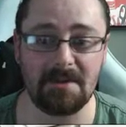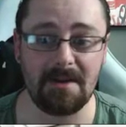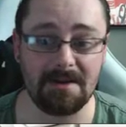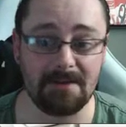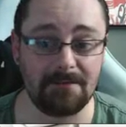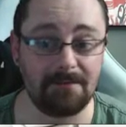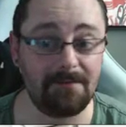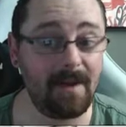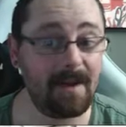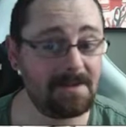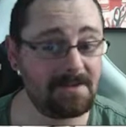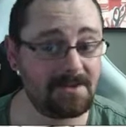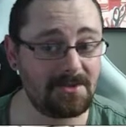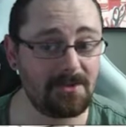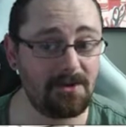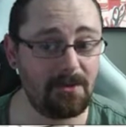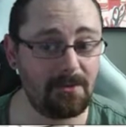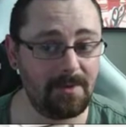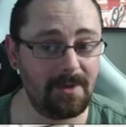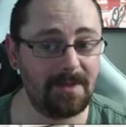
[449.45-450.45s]
Nice. Fax has
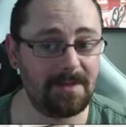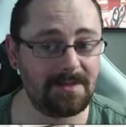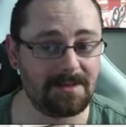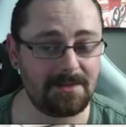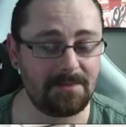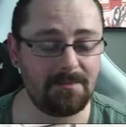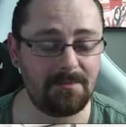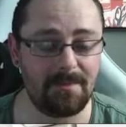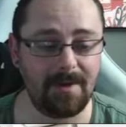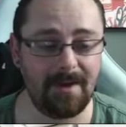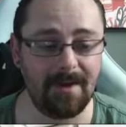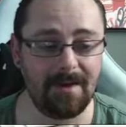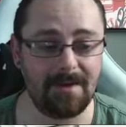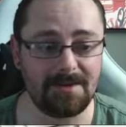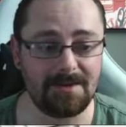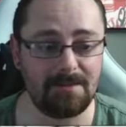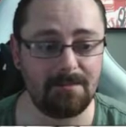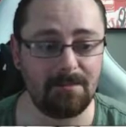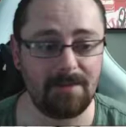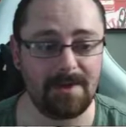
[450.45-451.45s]
got me some
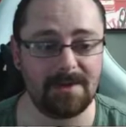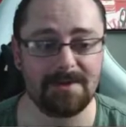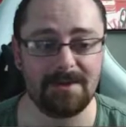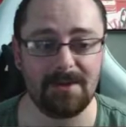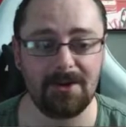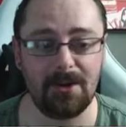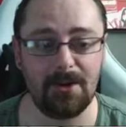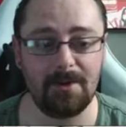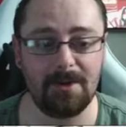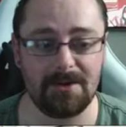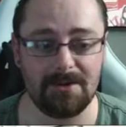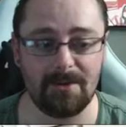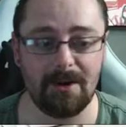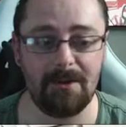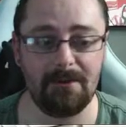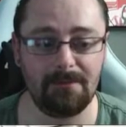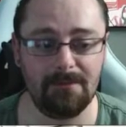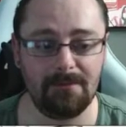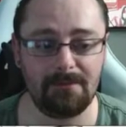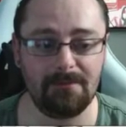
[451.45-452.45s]
bits that are coming as
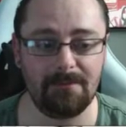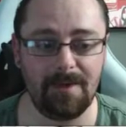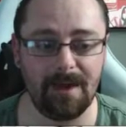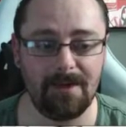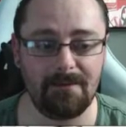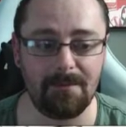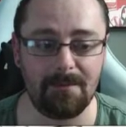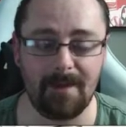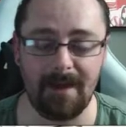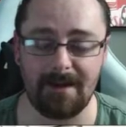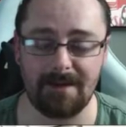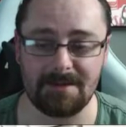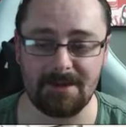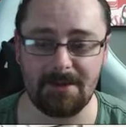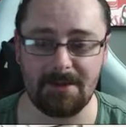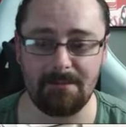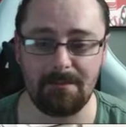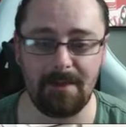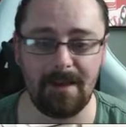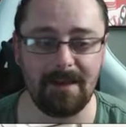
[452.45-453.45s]
well from there, because I
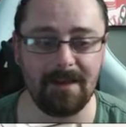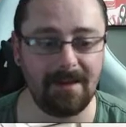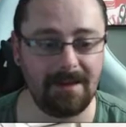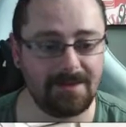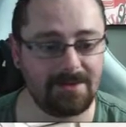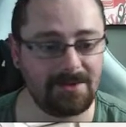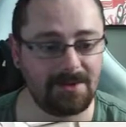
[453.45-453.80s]
couldn't make it.